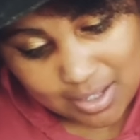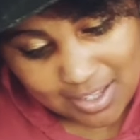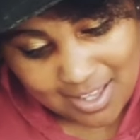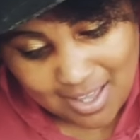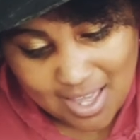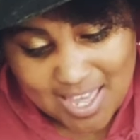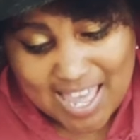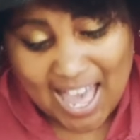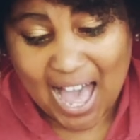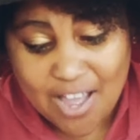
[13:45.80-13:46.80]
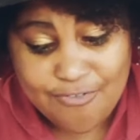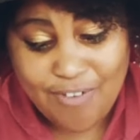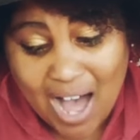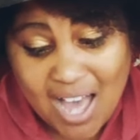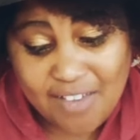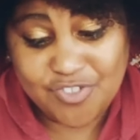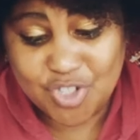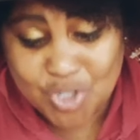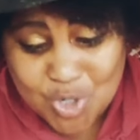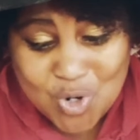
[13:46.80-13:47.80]
Hey, high five,
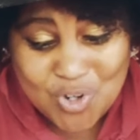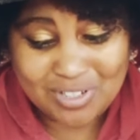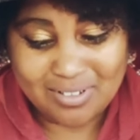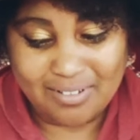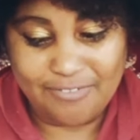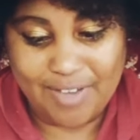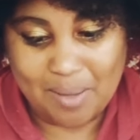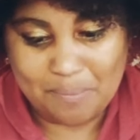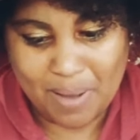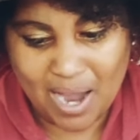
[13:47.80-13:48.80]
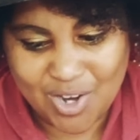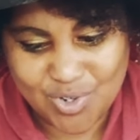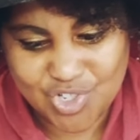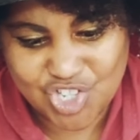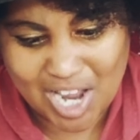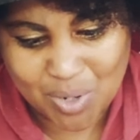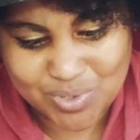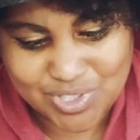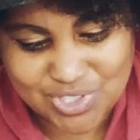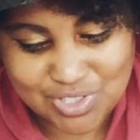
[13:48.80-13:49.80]
dude, a vampire
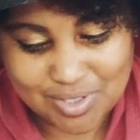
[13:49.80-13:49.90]
shouts.